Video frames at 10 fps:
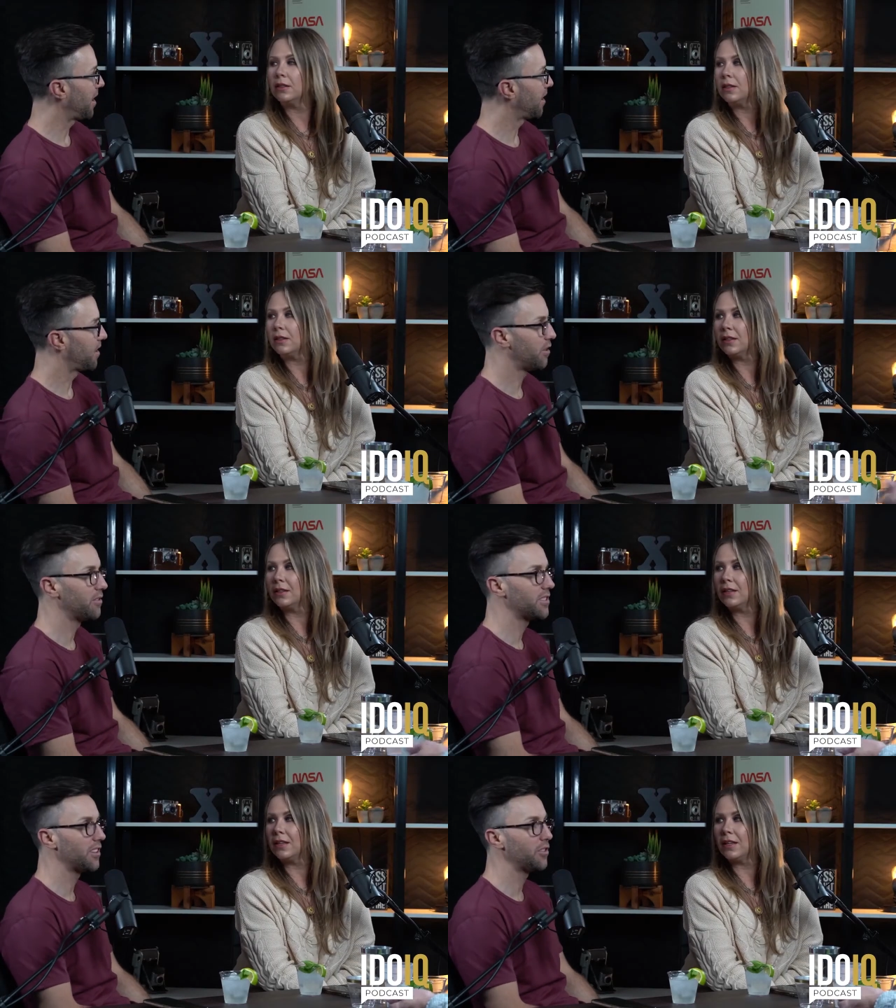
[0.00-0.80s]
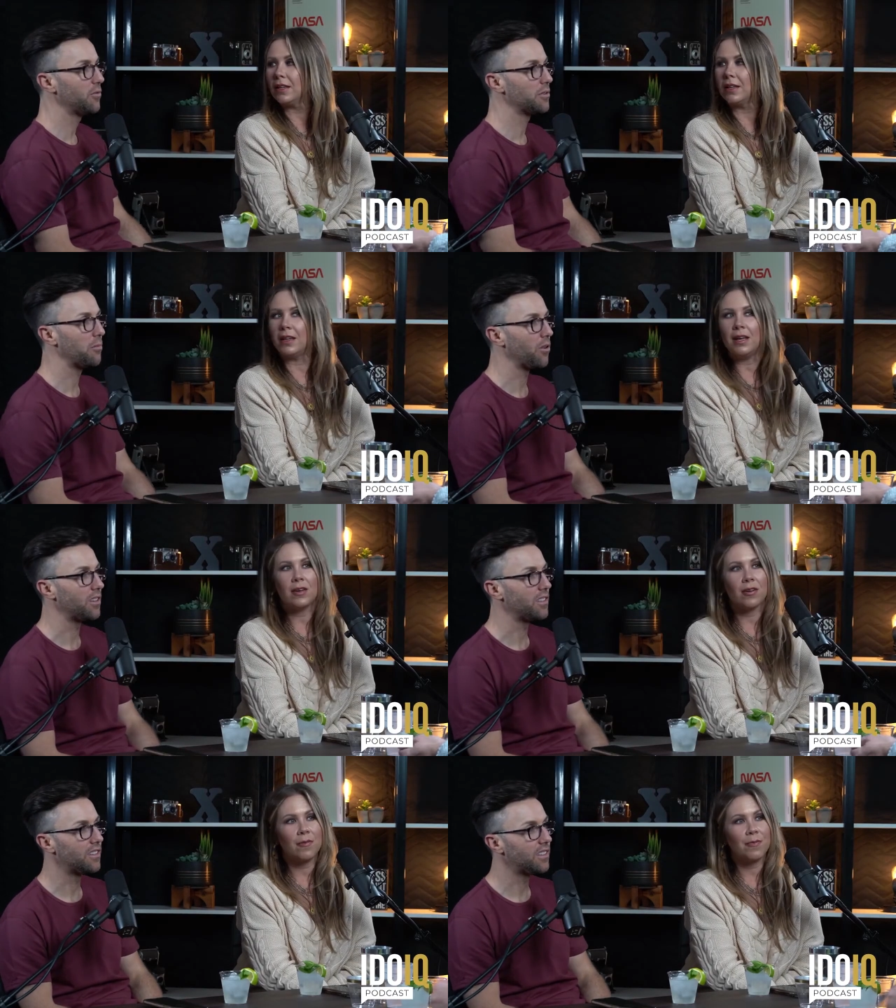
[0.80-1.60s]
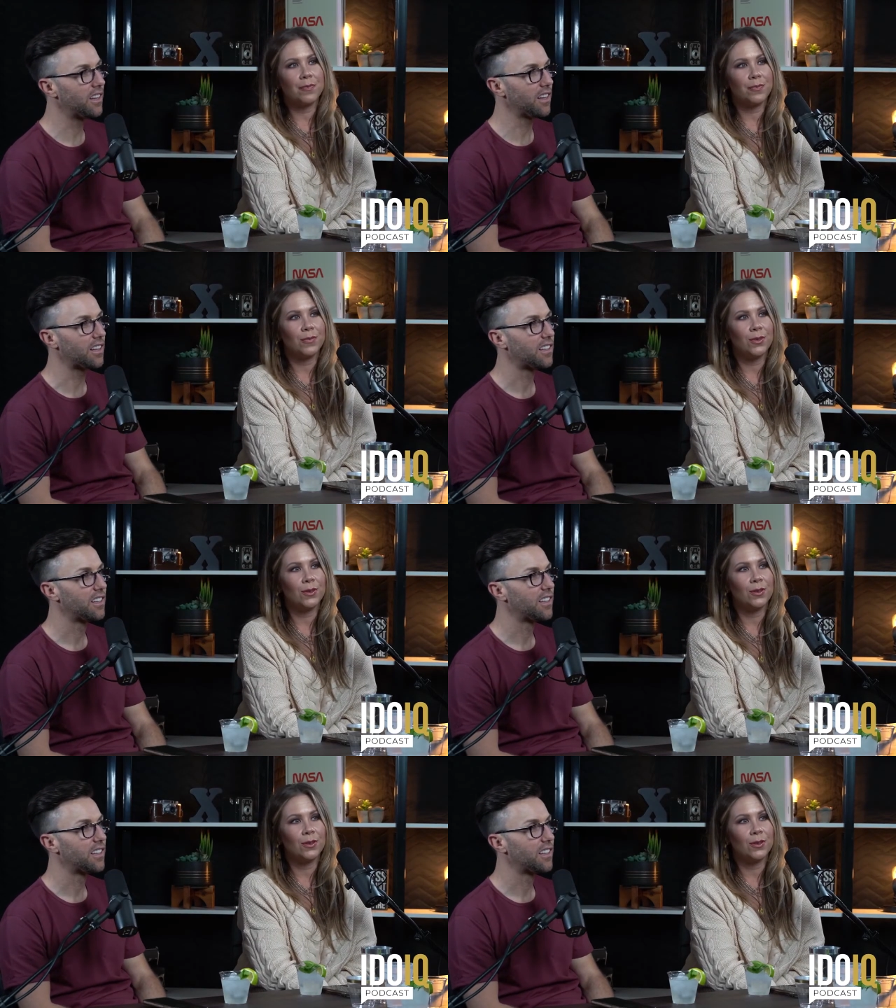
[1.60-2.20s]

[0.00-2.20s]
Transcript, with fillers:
Speaker 1: where so Koon like, Saloon was born. Yeah. yeah.